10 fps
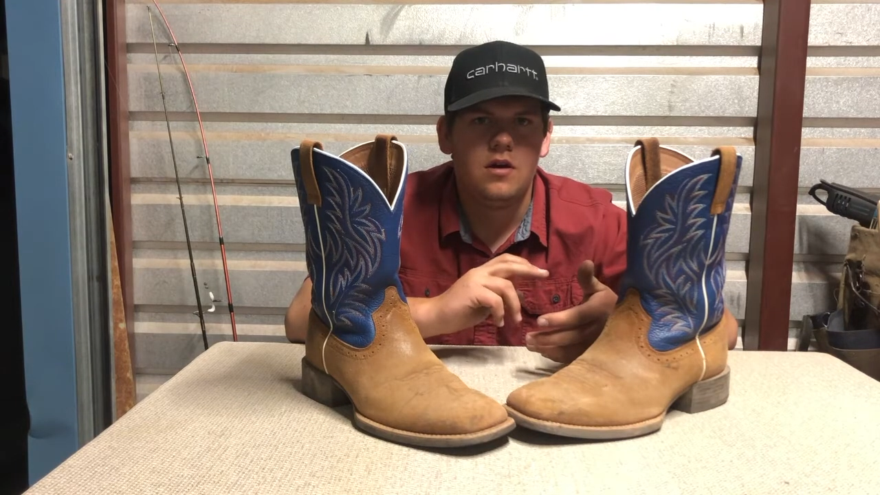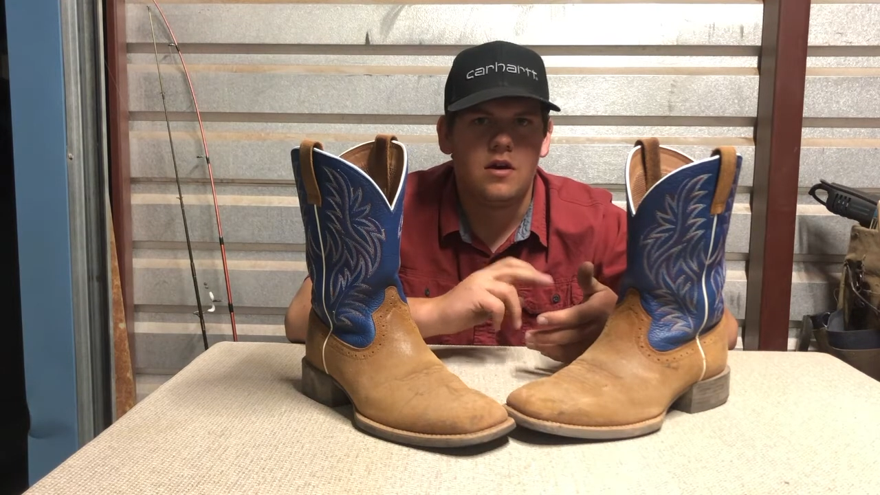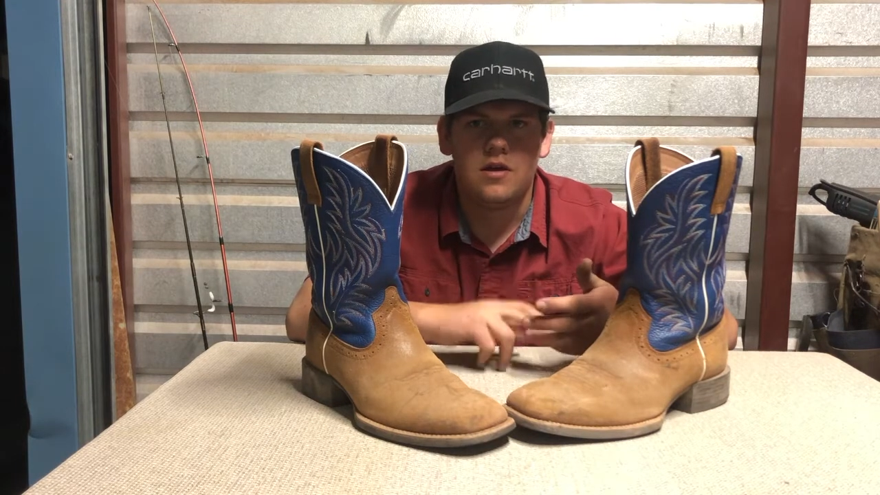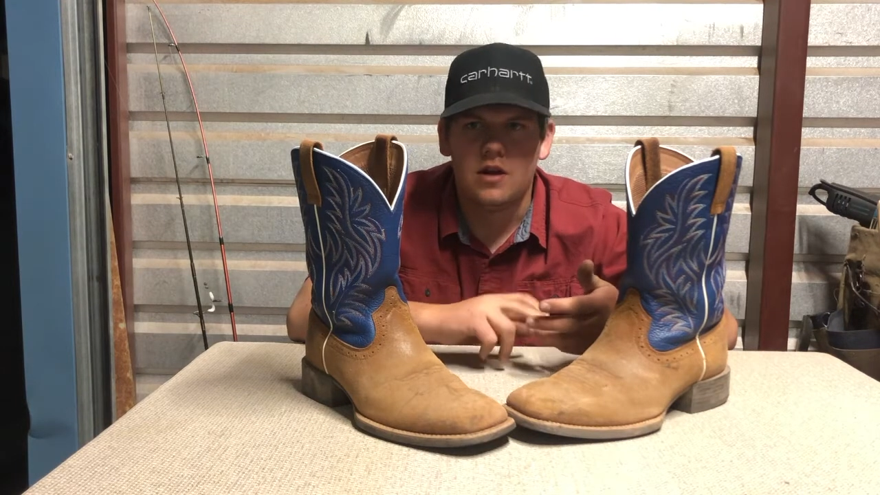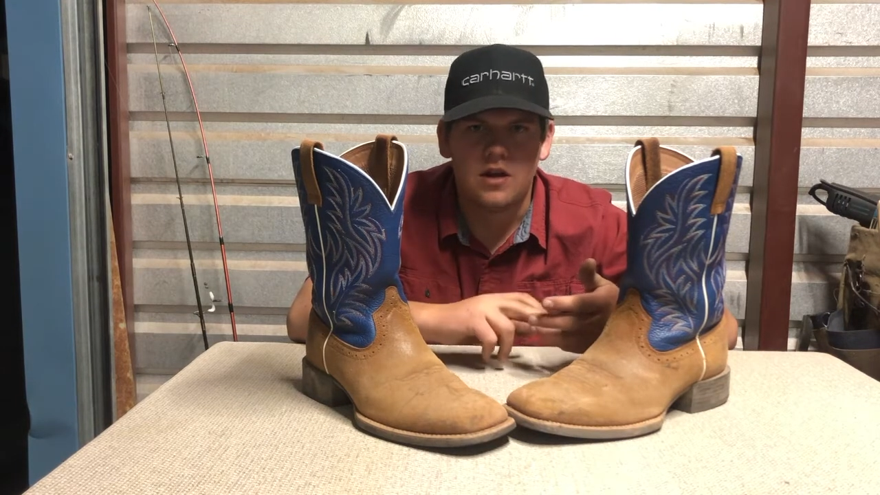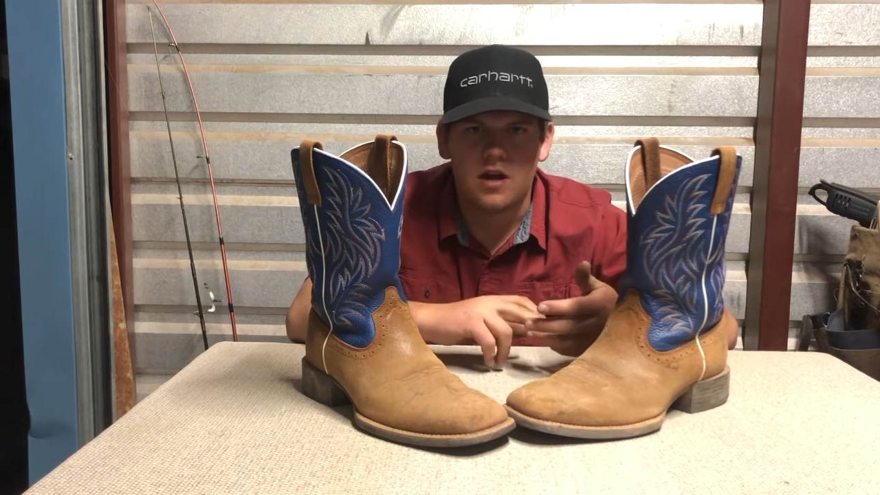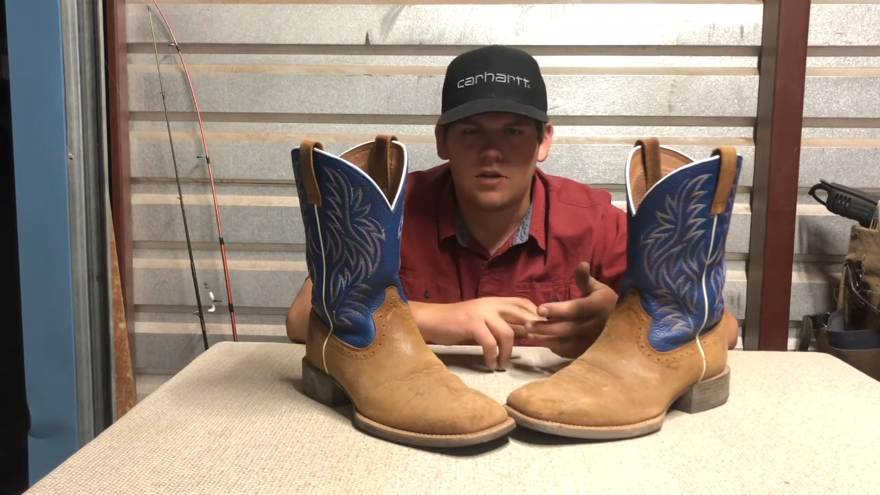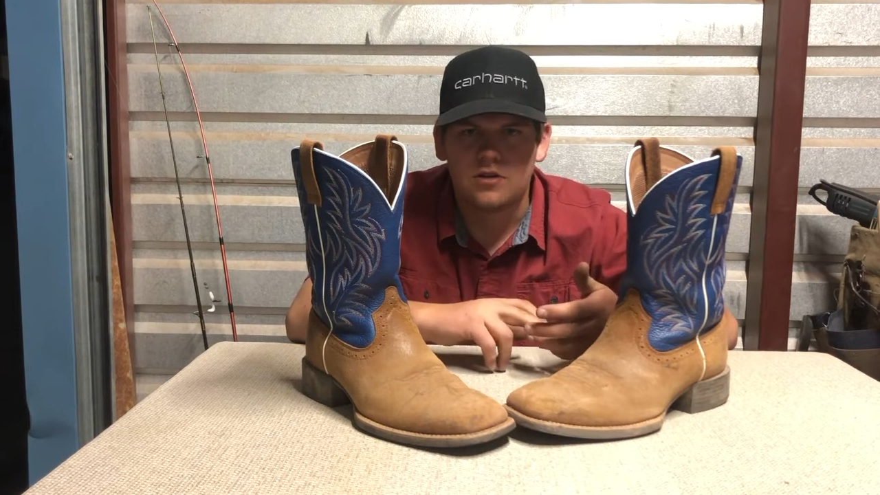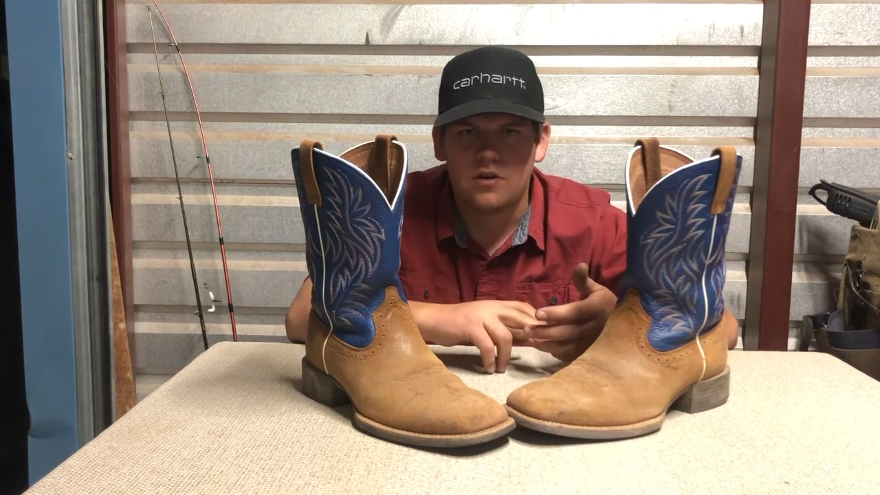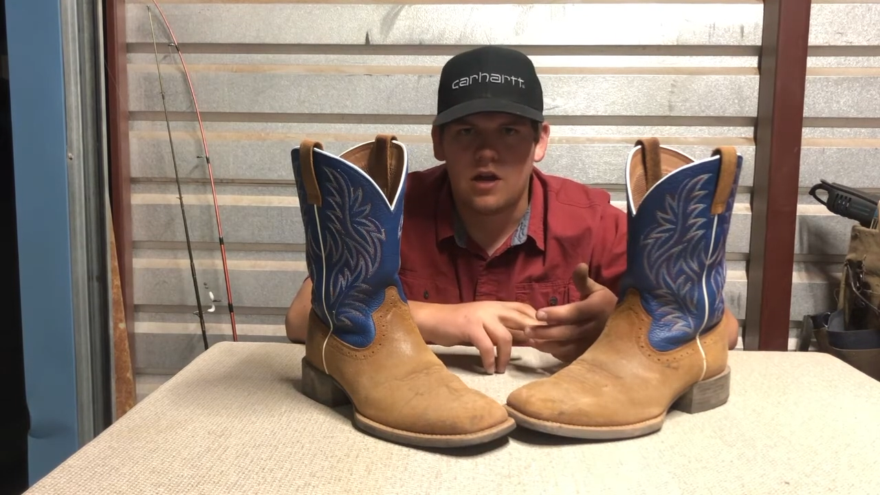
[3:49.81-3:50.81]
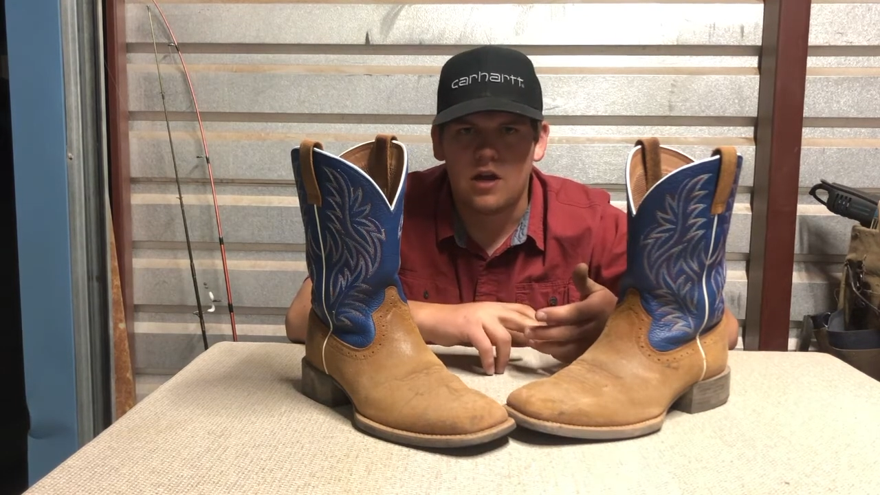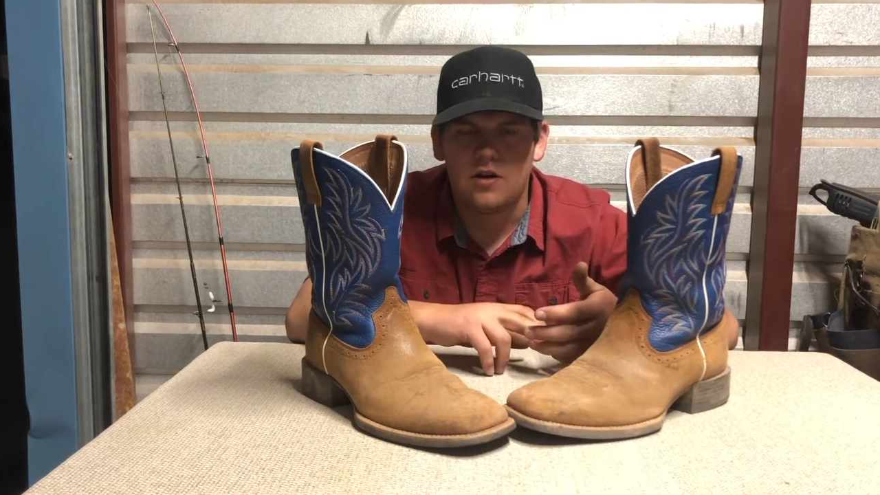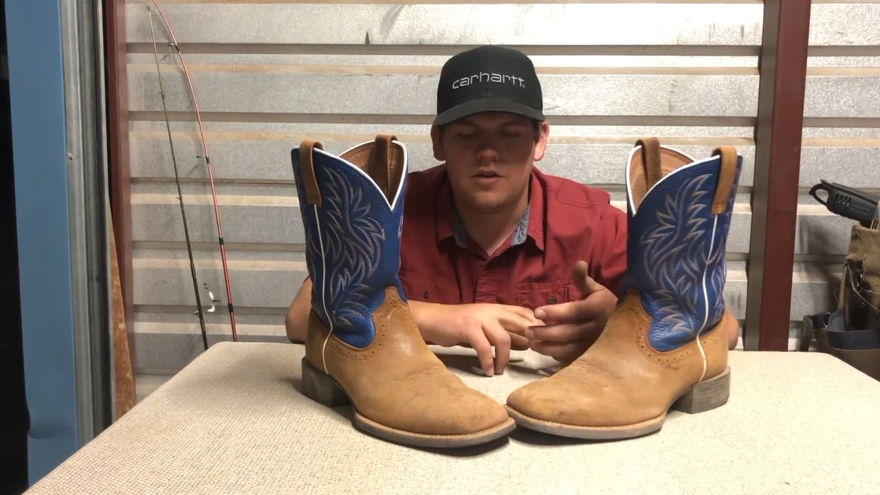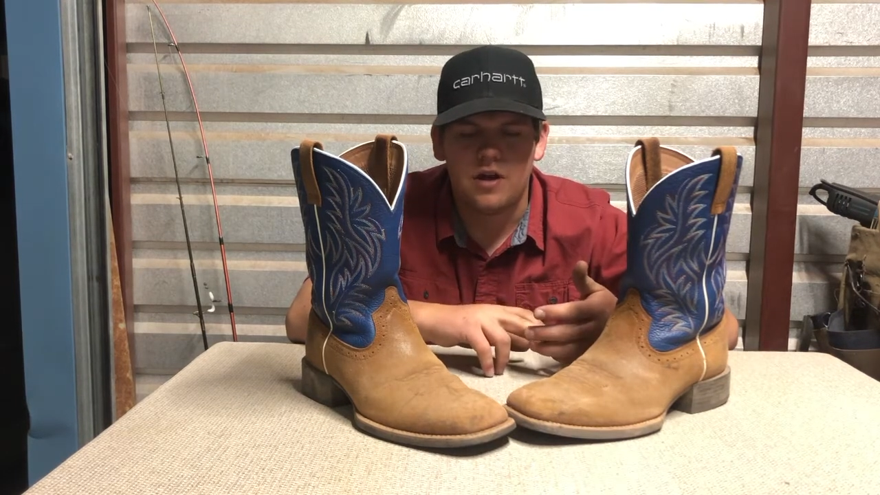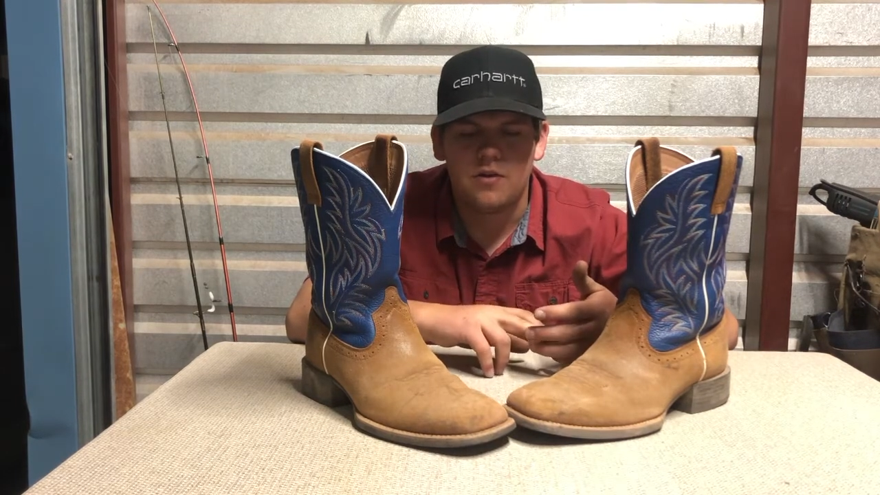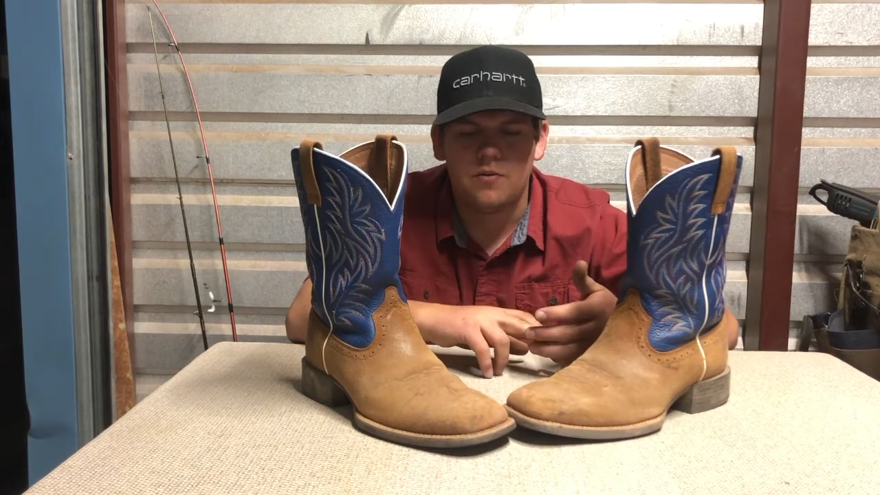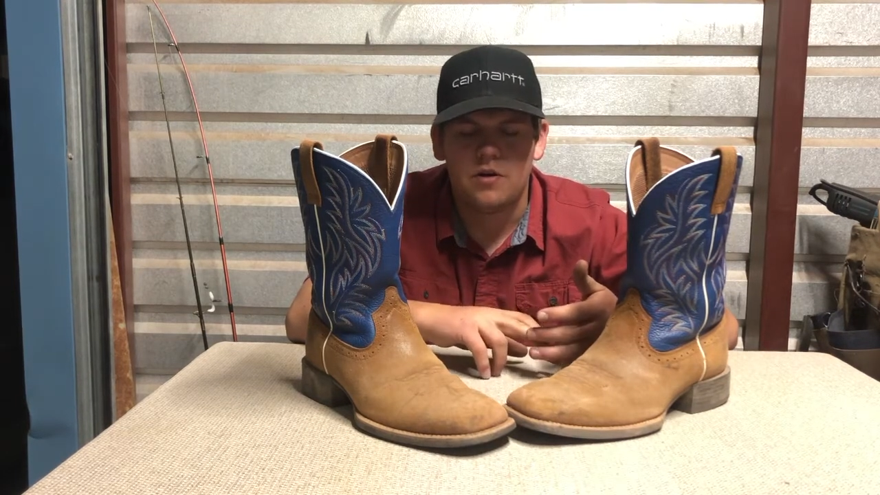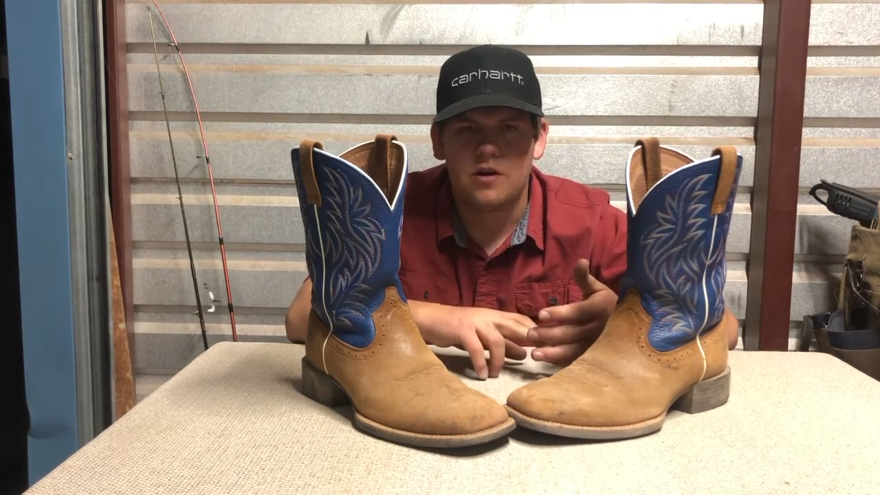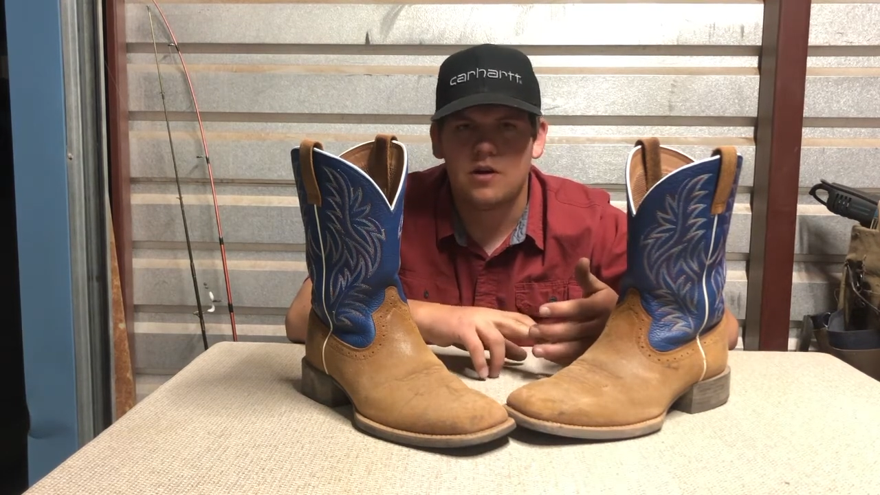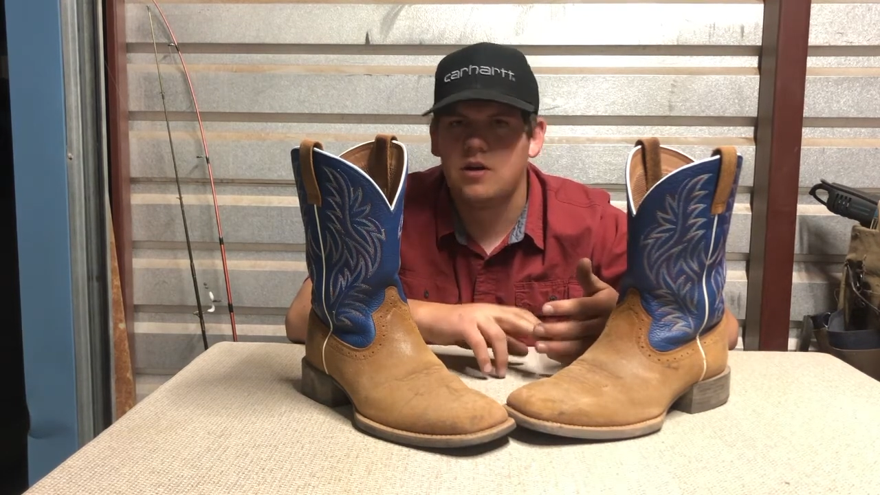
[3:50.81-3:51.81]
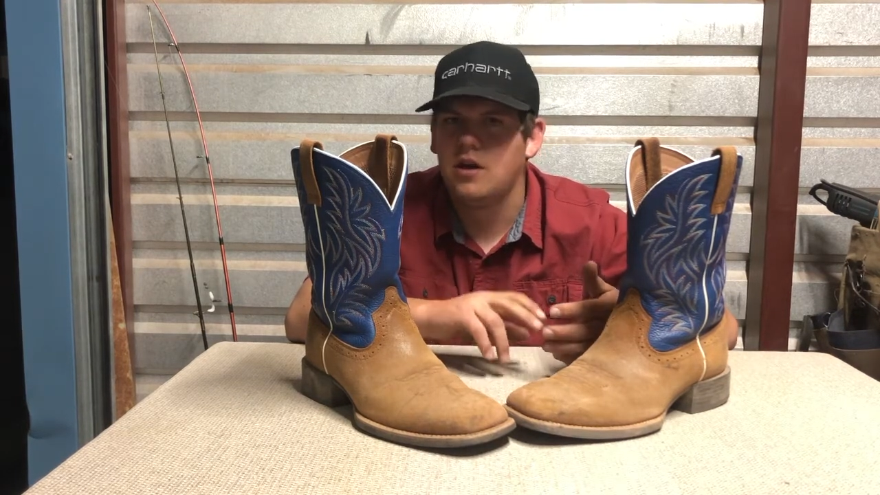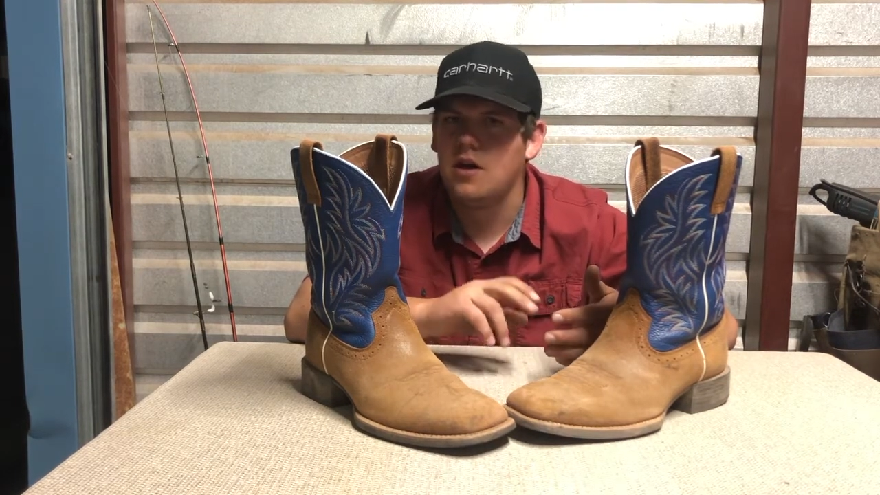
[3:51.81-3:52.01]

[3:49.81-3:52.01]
And then yesterday all day to work.